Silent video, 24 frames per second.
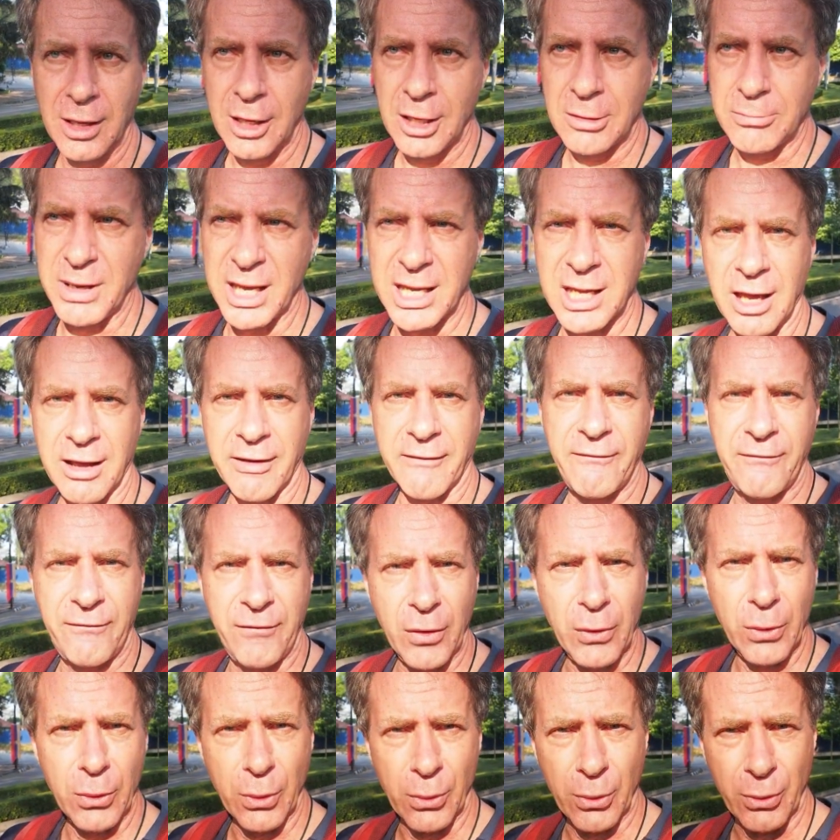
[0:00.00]
making
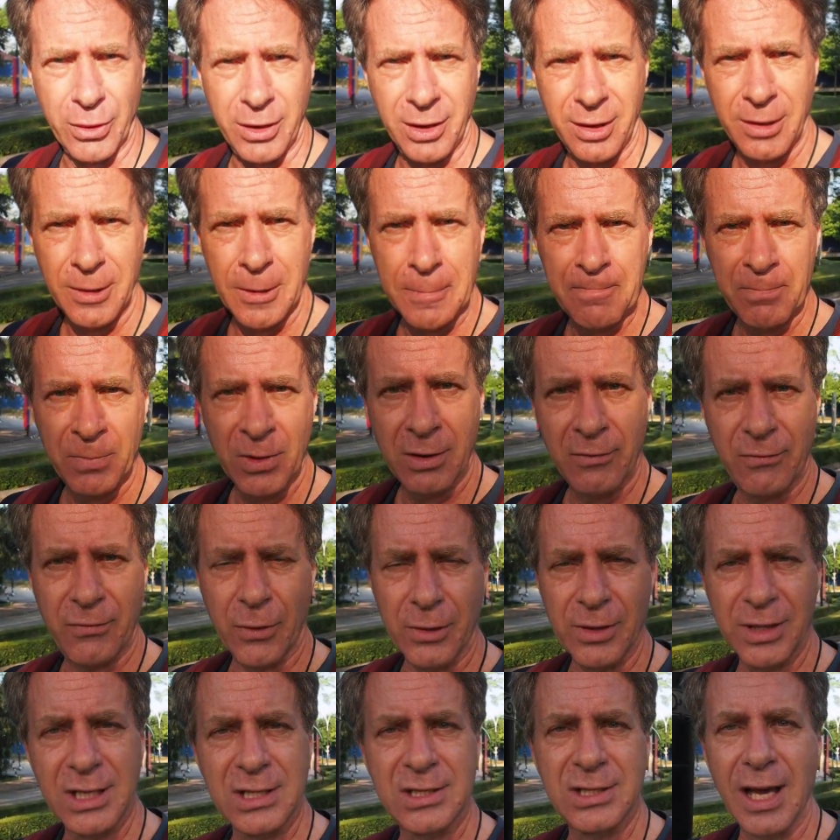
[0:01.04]
food
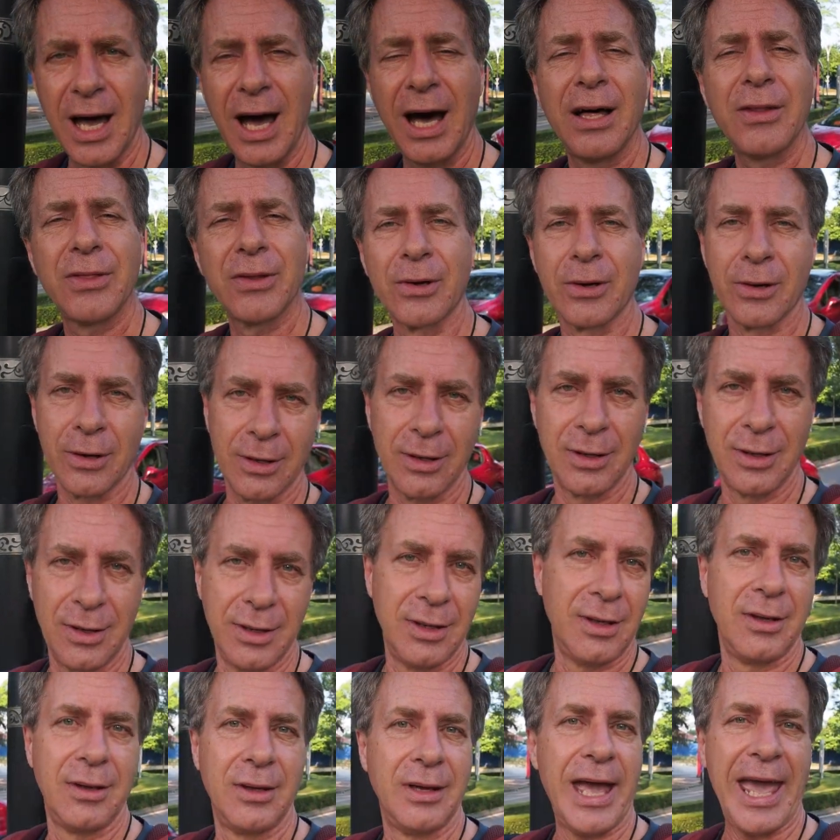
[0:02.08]
for this other
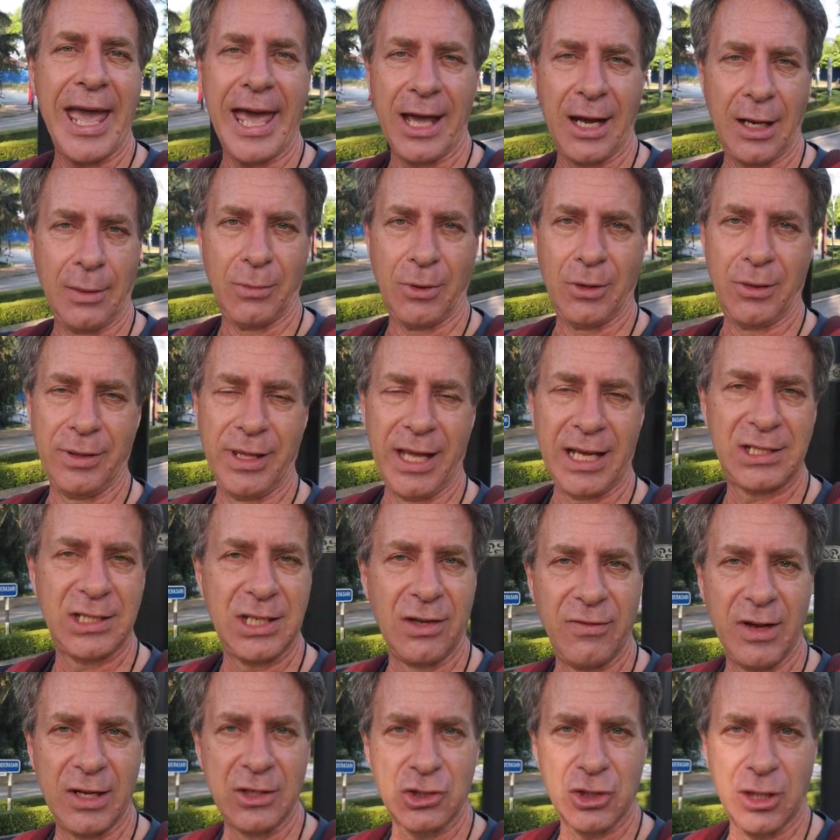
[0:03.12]
animal that's
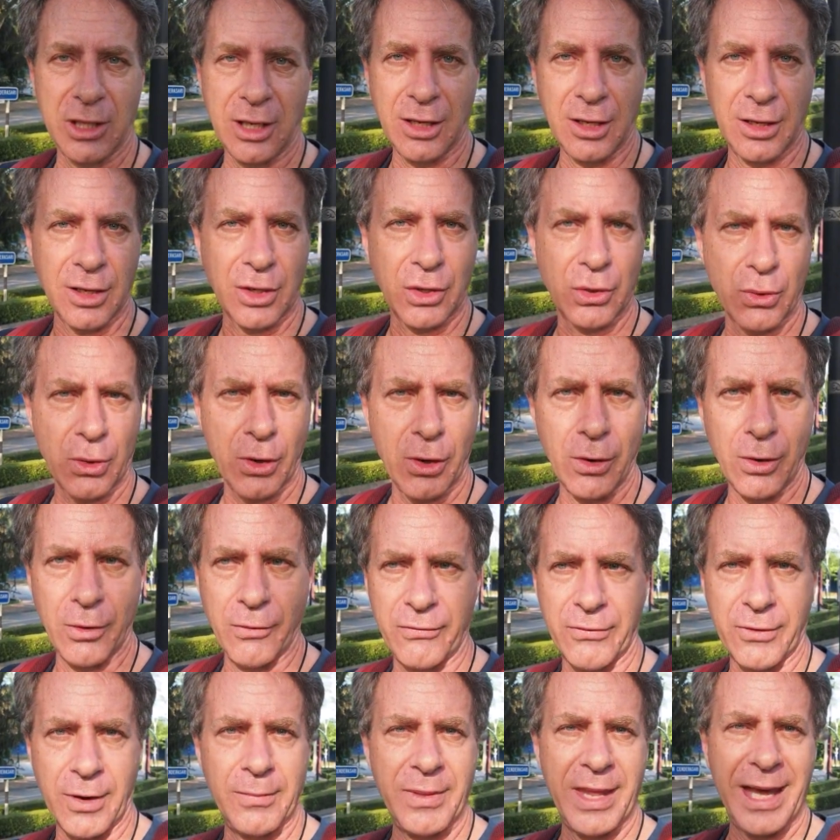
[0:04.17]
eventually going to grow
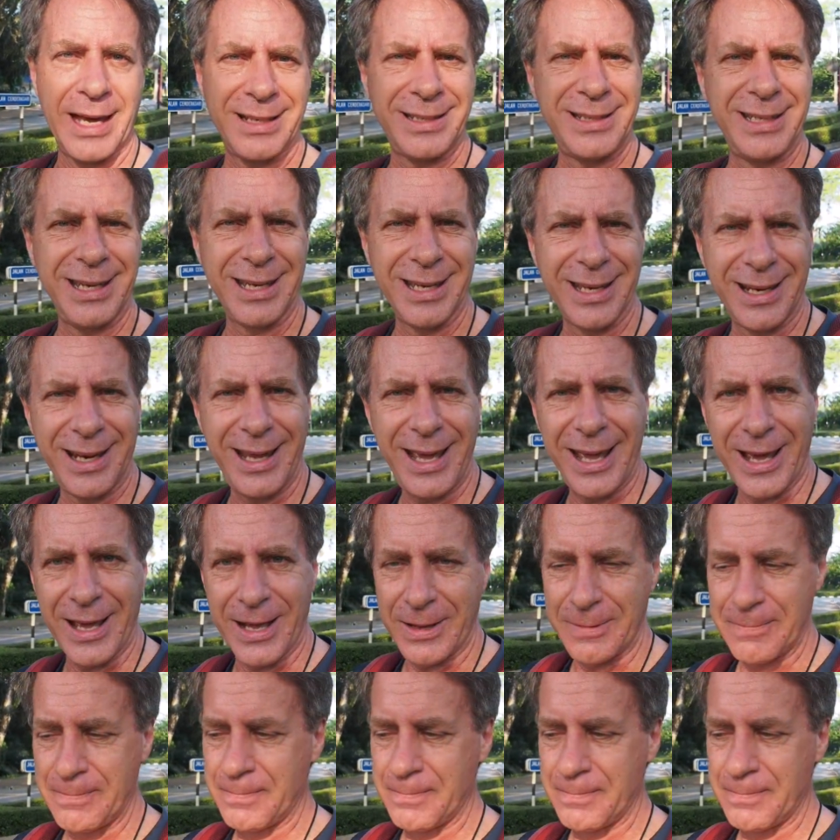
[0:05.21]
from that DNA.